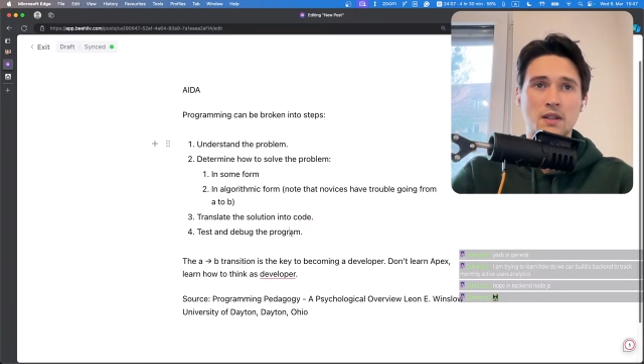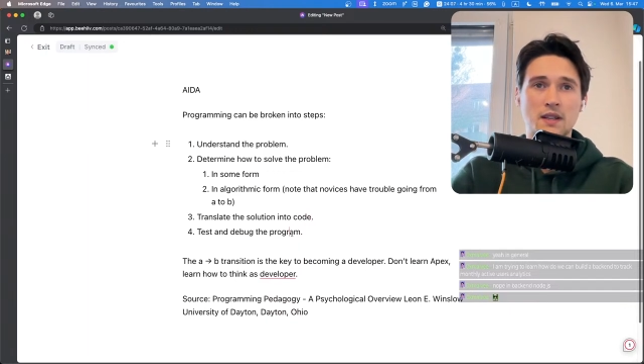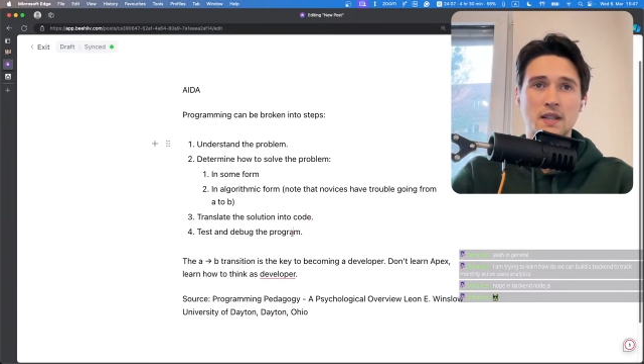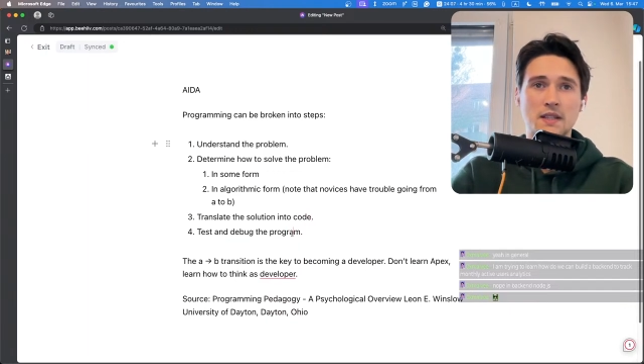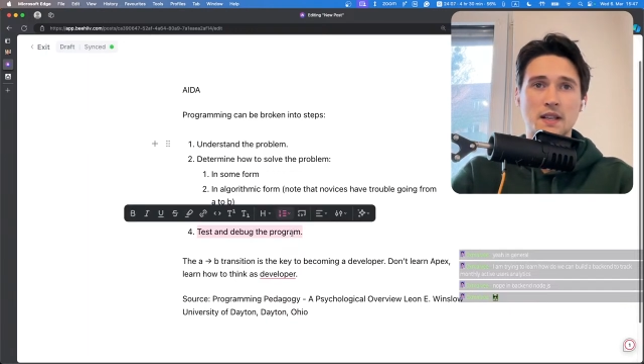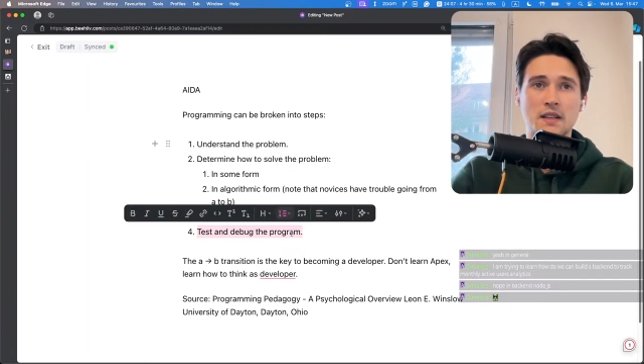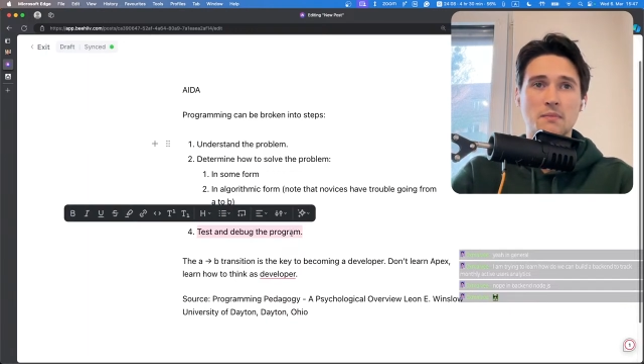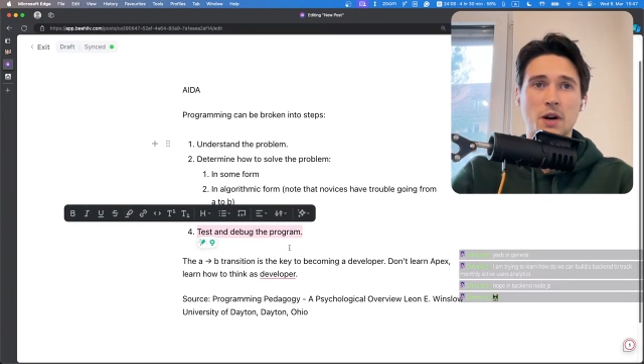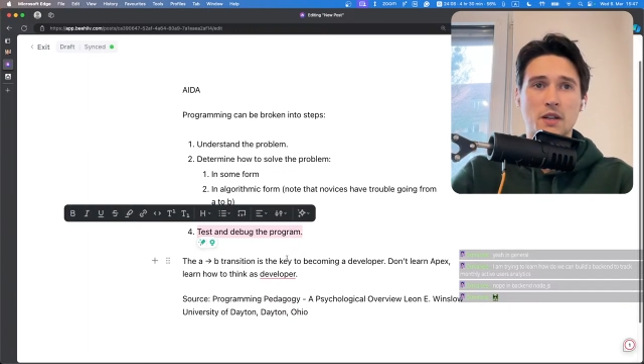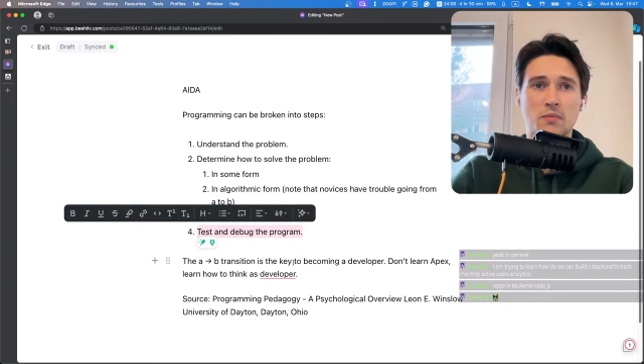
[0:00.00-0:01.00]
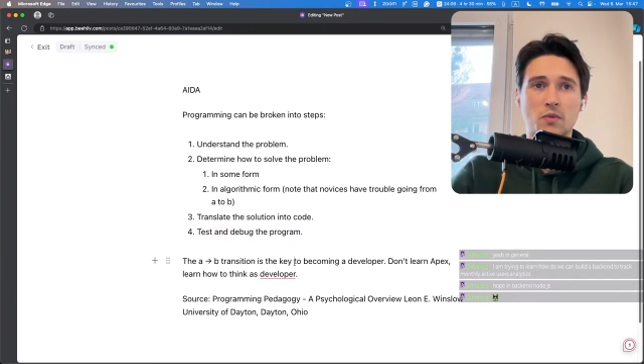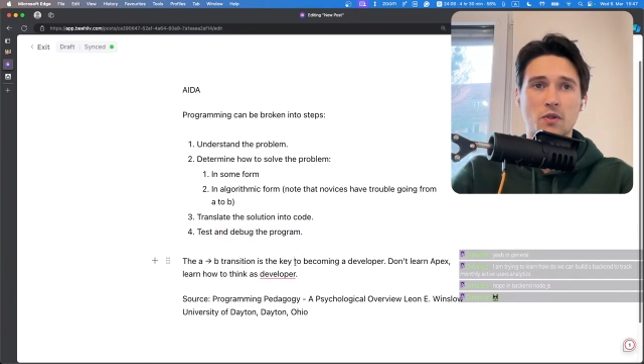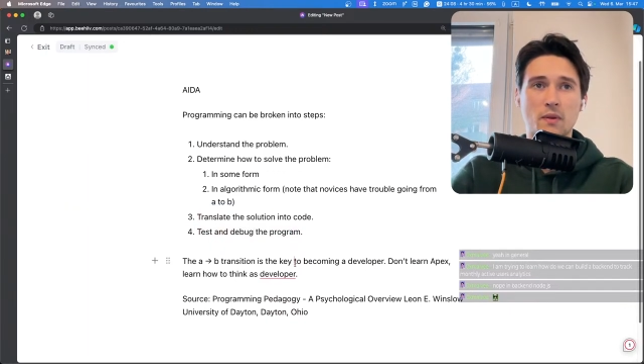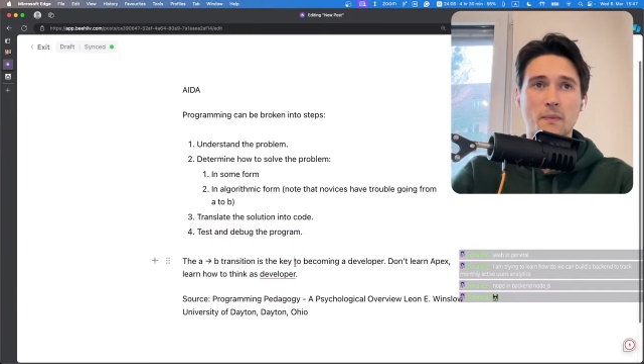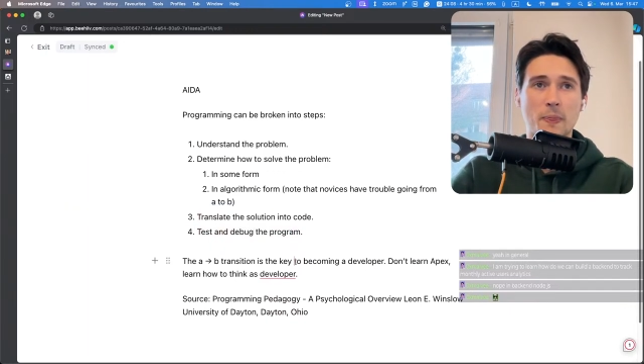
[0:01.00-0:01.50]
test and debug the
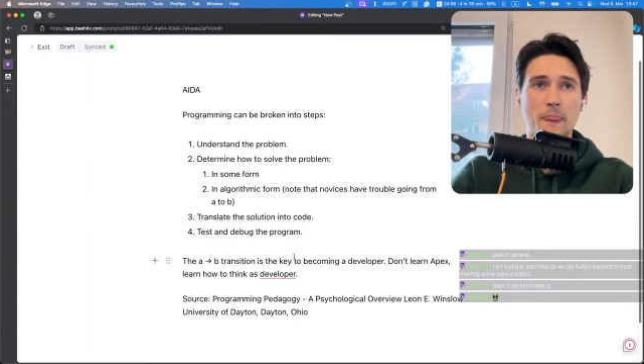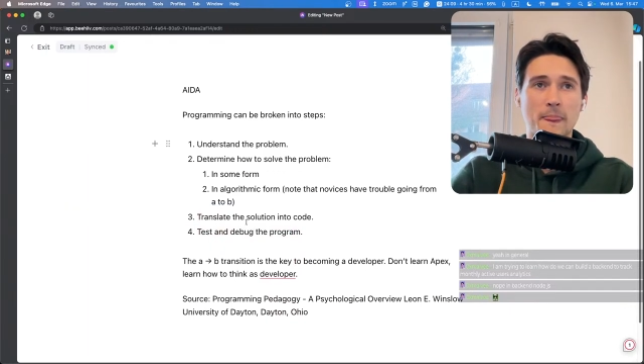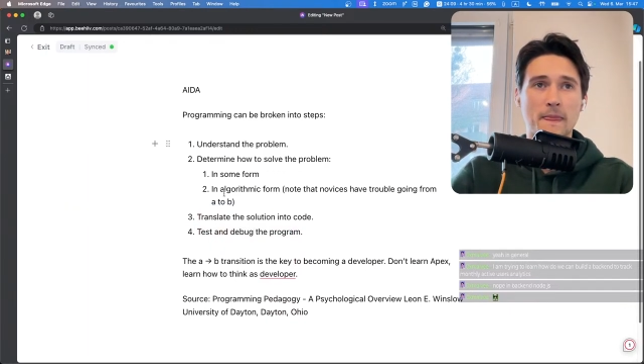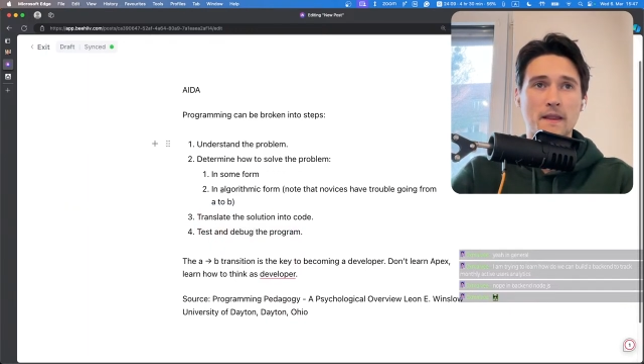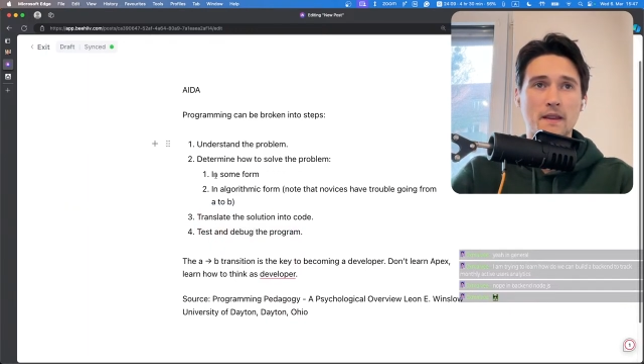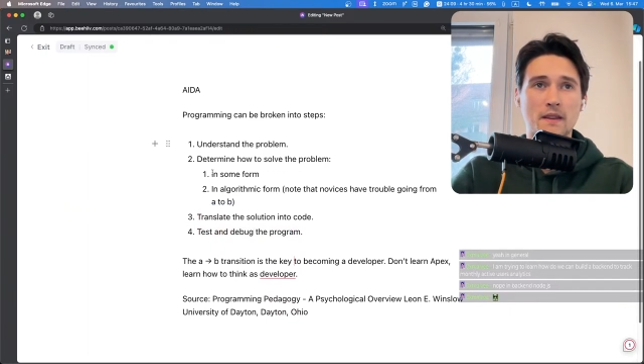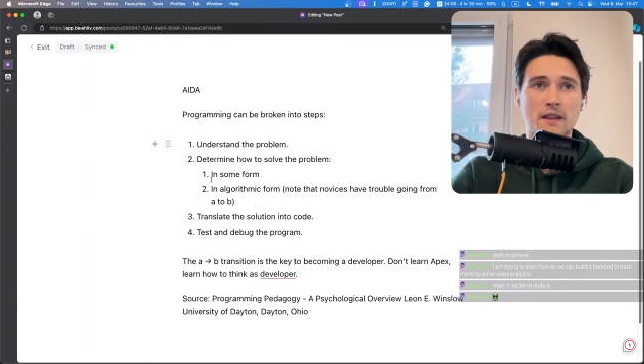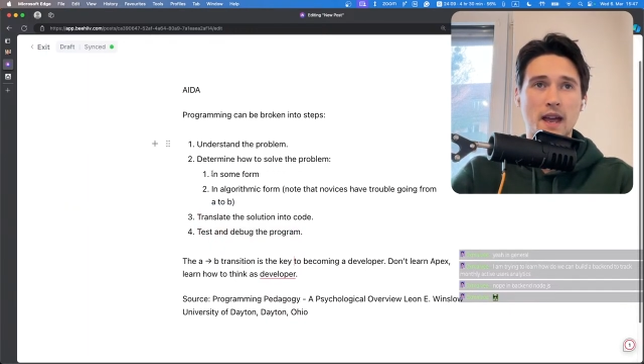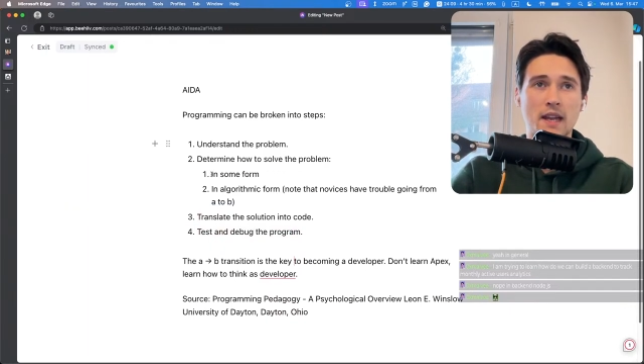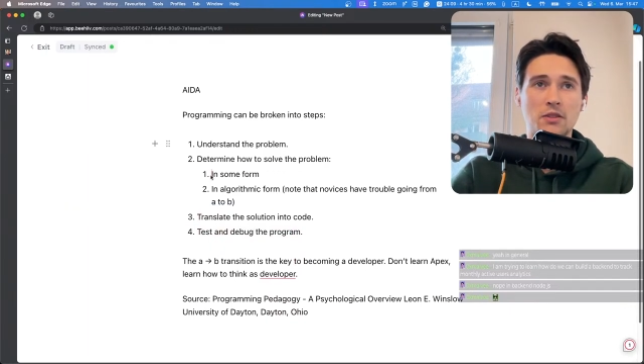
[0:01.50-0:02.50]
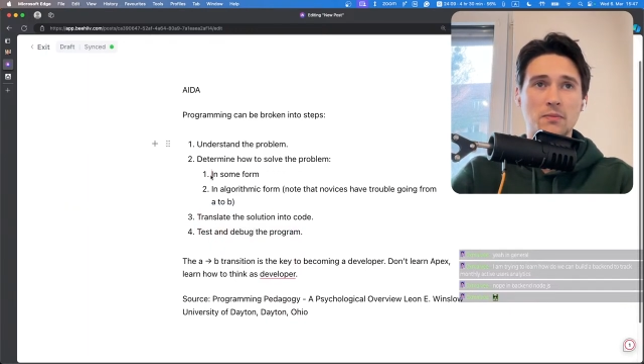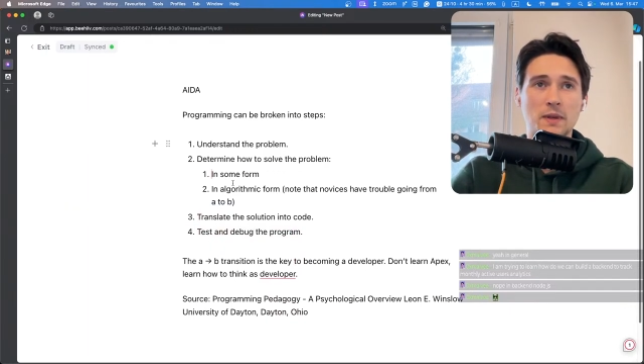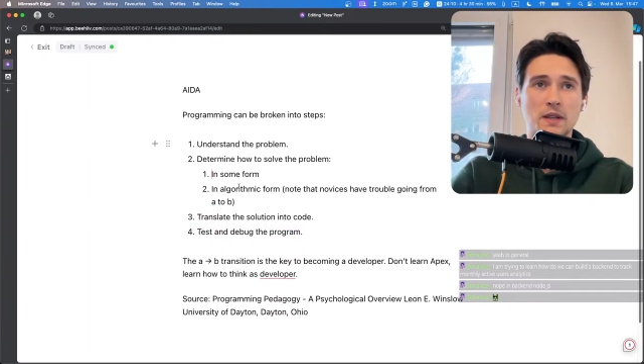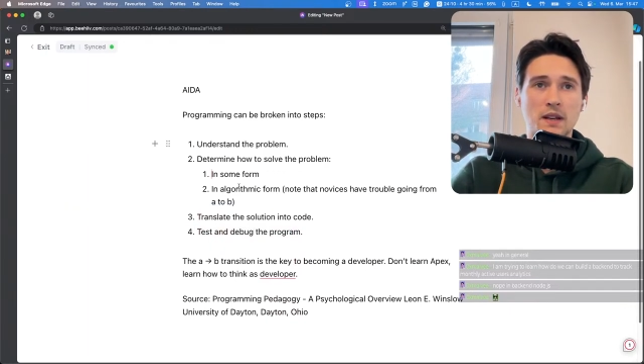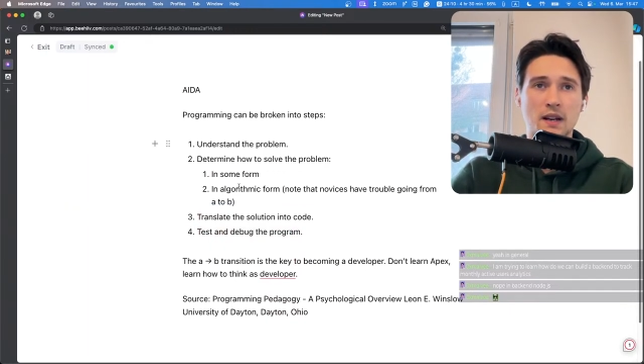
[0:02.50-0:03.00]
program. The A to
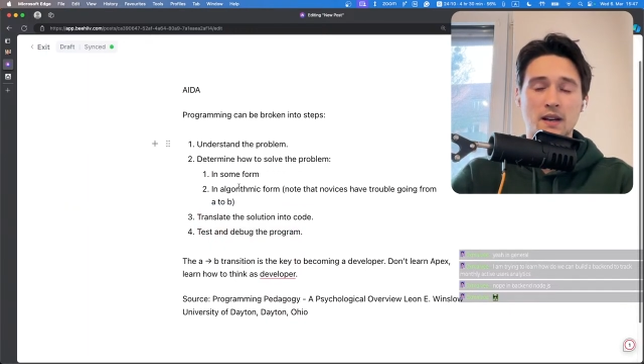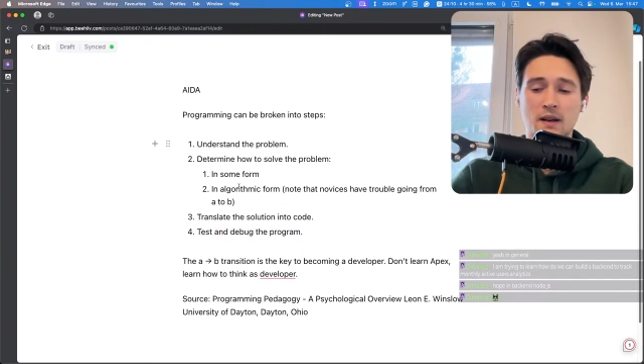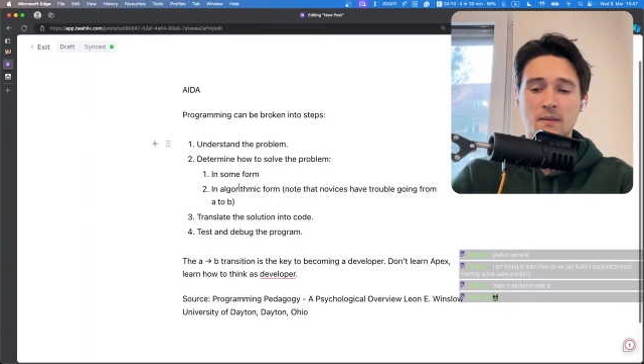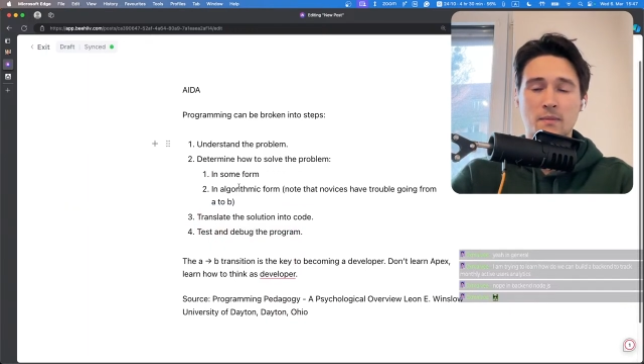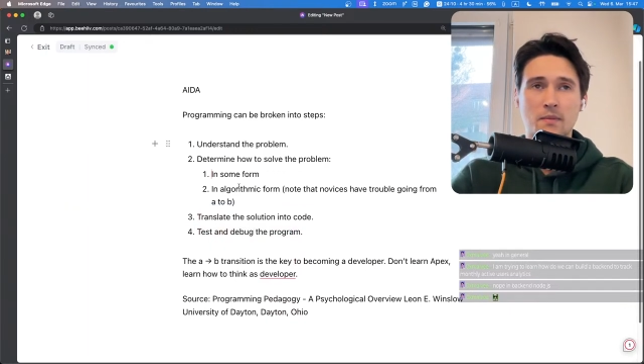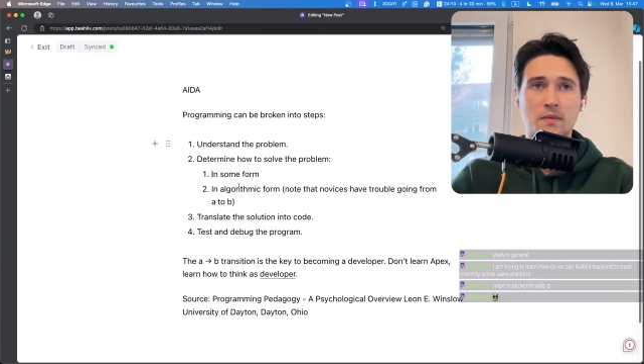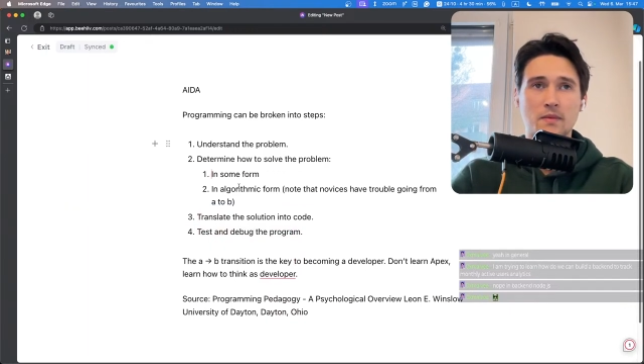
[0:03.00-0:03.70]
B, um,